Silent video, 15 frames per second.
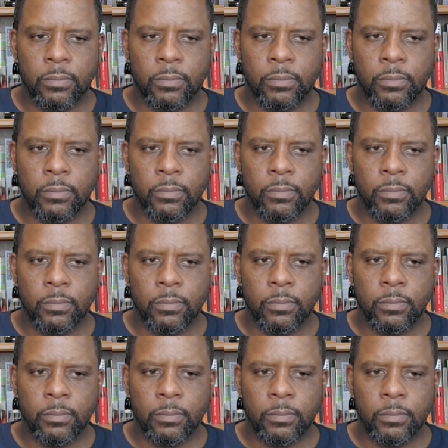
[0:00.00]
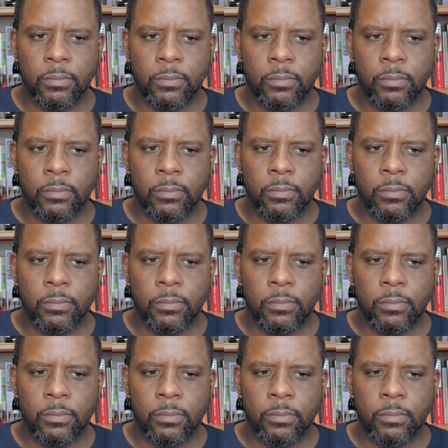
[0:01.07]

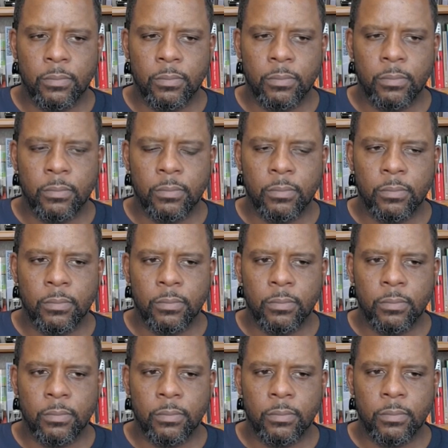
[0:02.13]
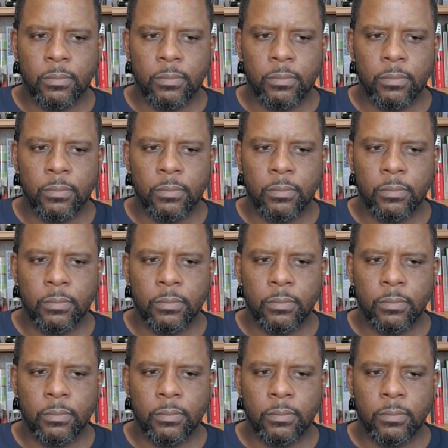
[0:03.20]

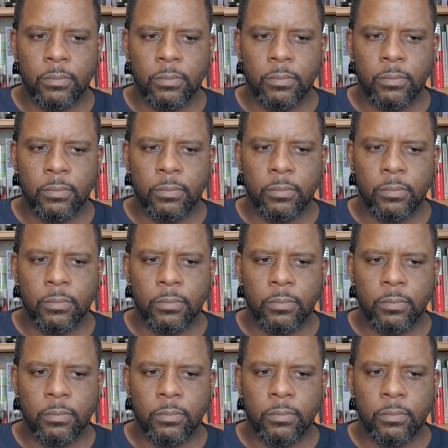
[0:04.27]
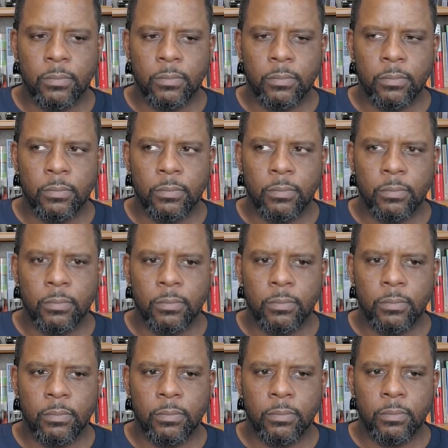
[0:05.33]

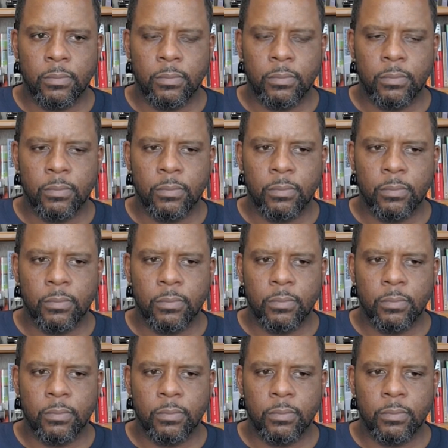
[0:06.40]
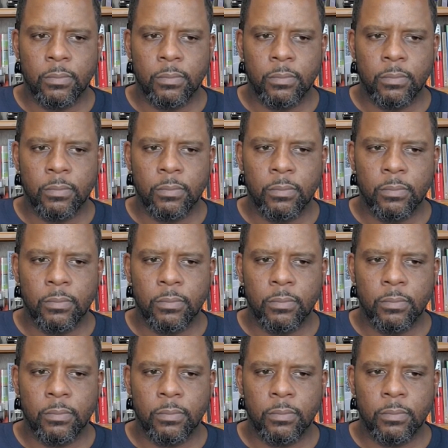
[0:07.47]
(not speaking)